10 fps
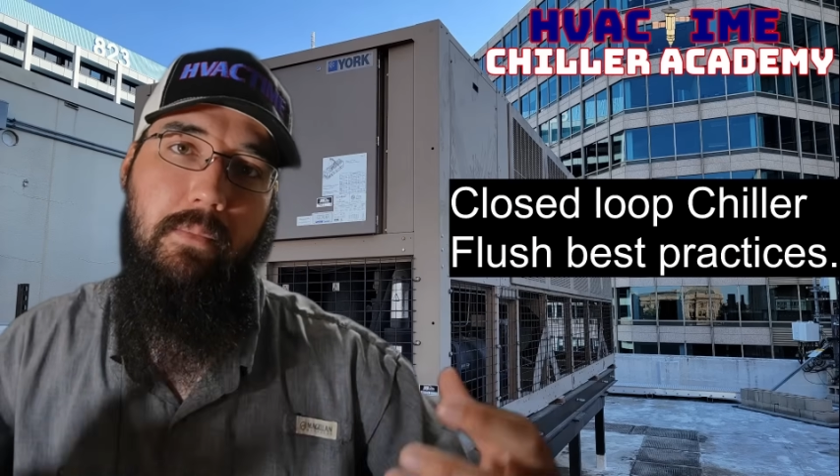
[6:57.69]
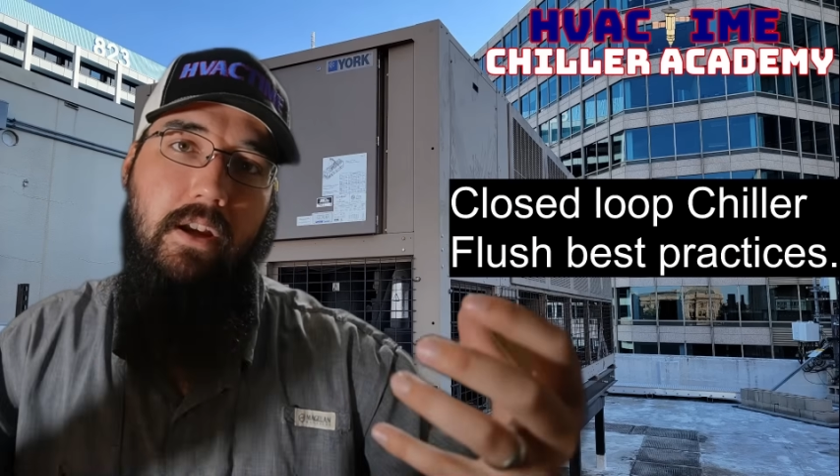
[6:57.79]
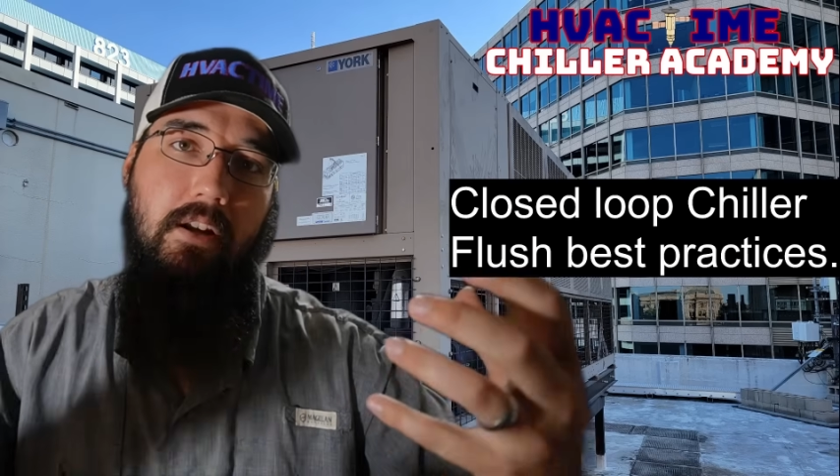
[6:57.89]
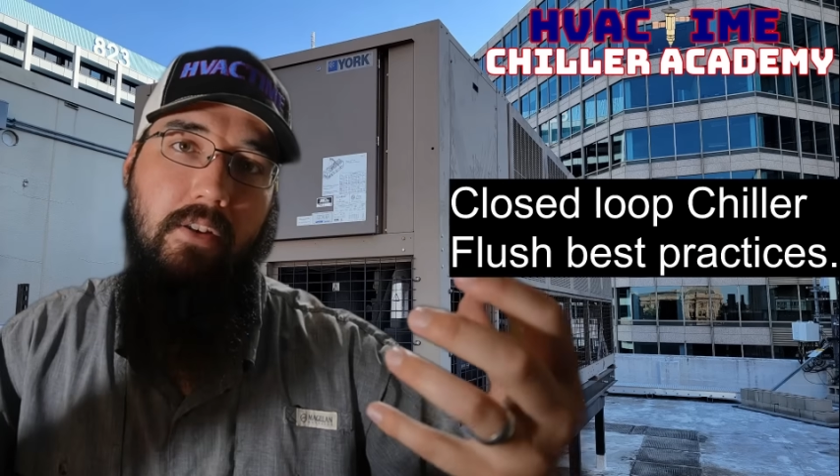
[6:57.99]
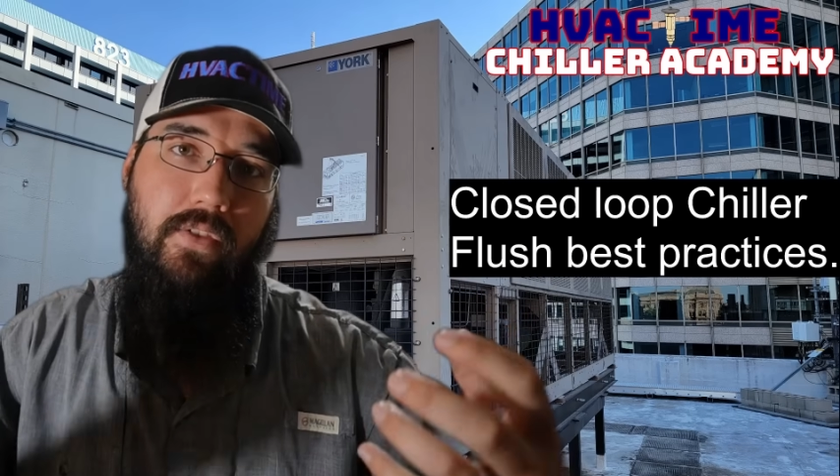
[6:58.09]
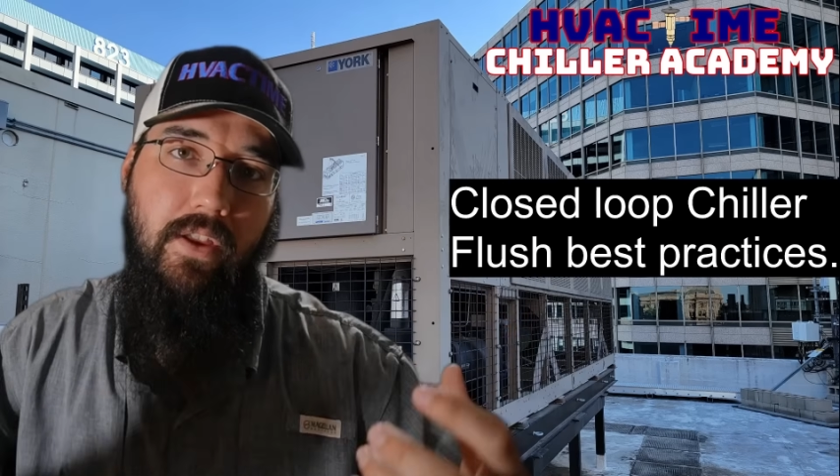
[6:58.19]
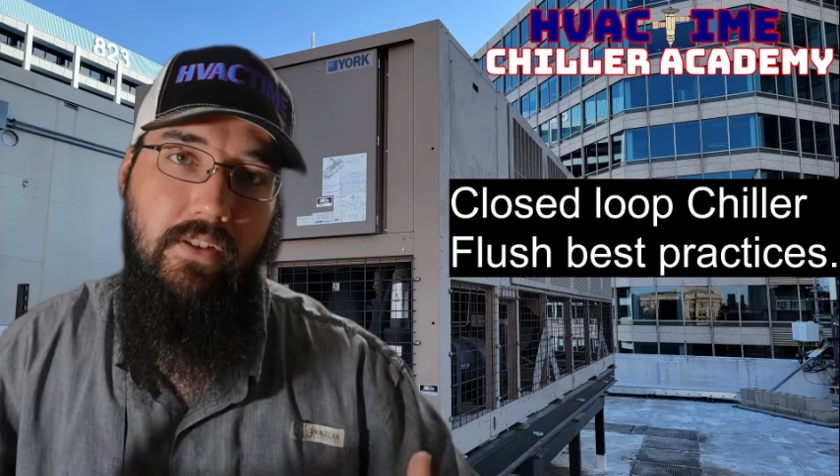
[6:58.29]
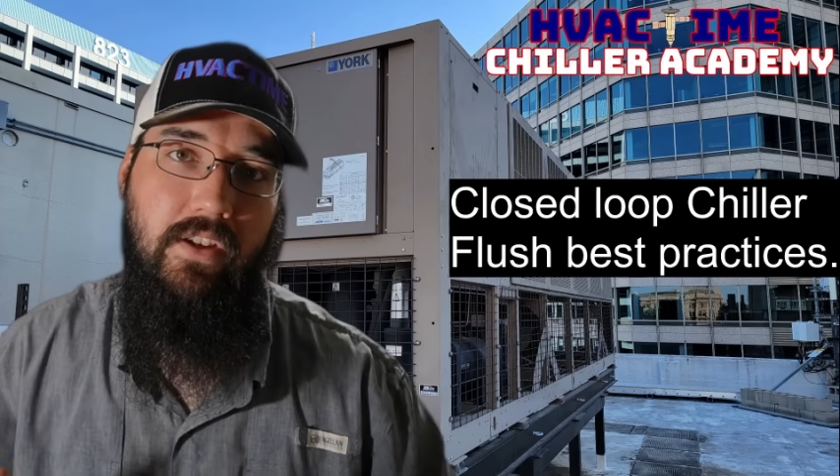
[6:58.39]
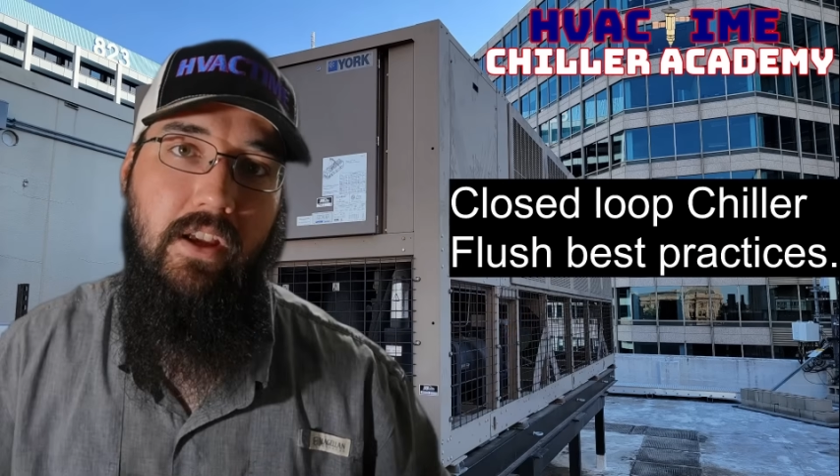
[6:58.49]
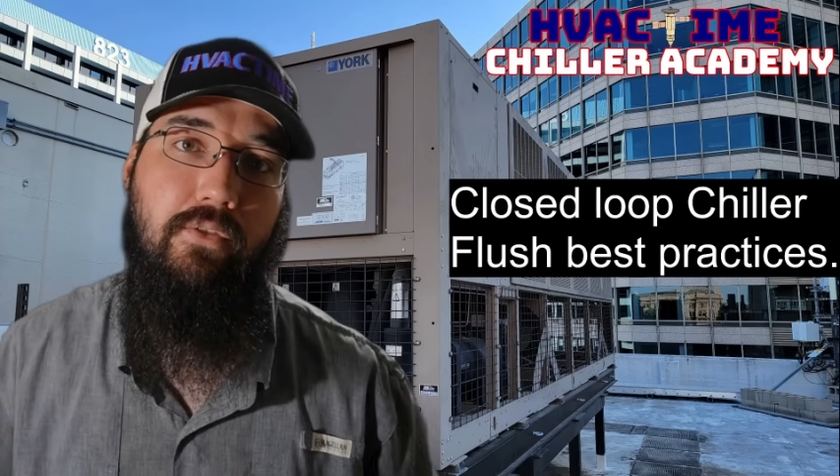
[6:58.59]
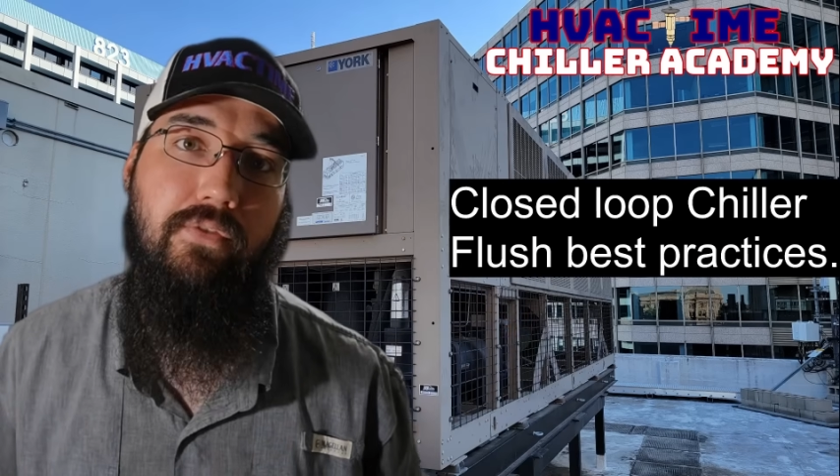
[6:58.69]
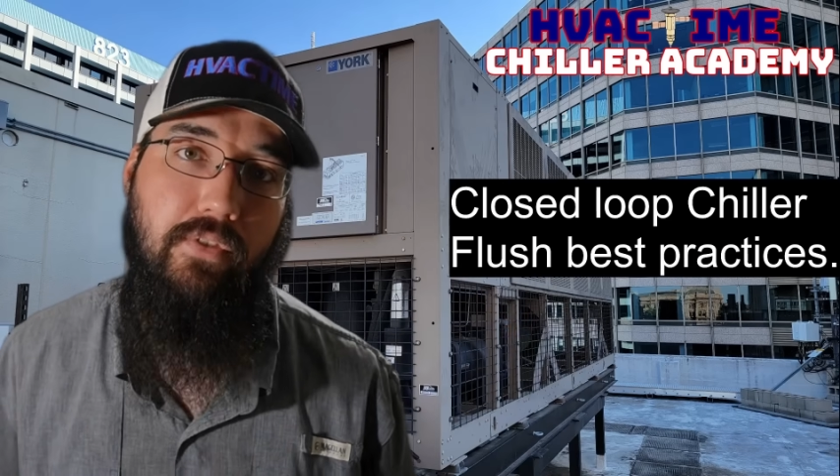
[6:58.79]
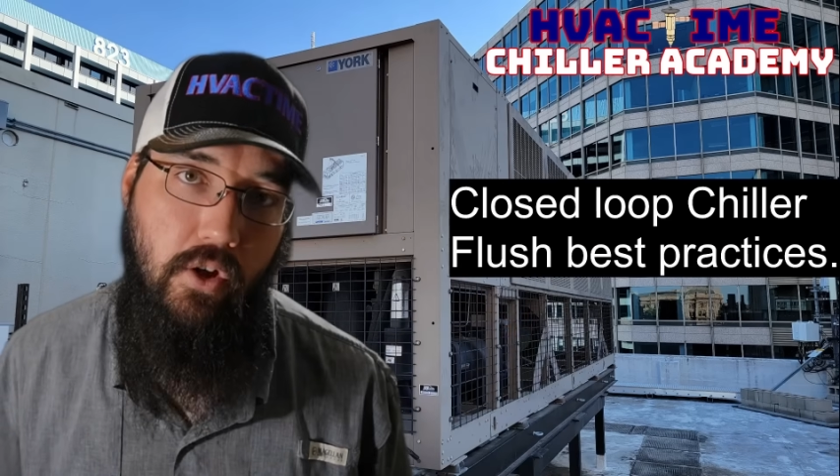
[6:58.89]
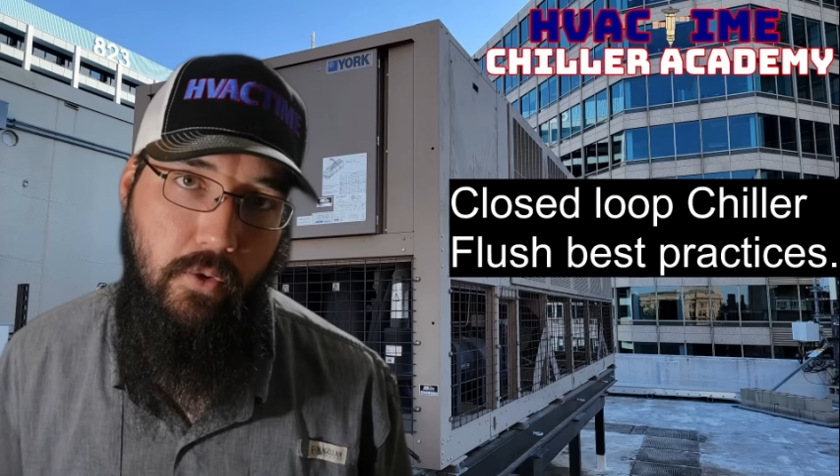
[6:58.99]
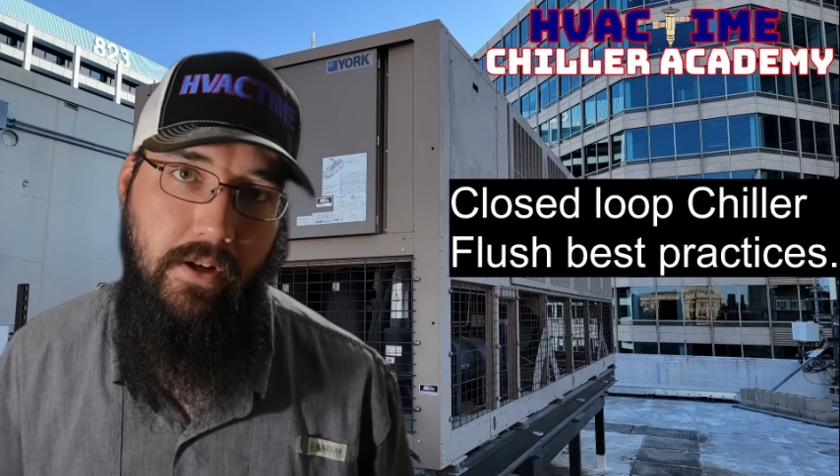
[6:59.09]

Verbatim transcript: in and things can flow